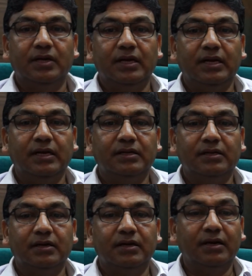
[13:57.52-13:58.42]
And
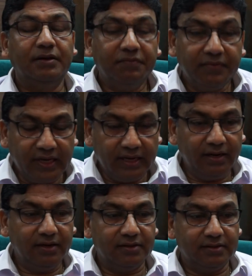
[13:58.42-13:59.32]
I
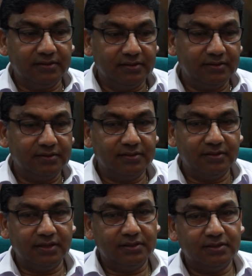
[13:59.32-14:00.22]
feel
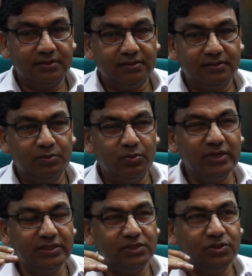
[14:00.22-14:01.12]
that
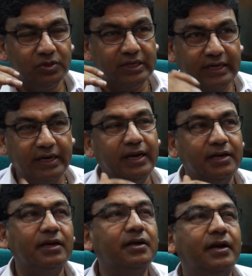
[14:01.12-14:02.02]
once you
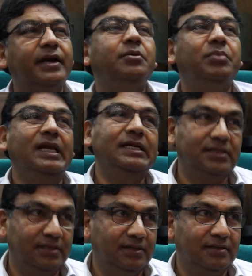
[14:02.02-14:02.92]
create a
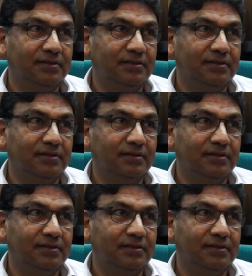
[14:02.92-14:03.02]
credibility,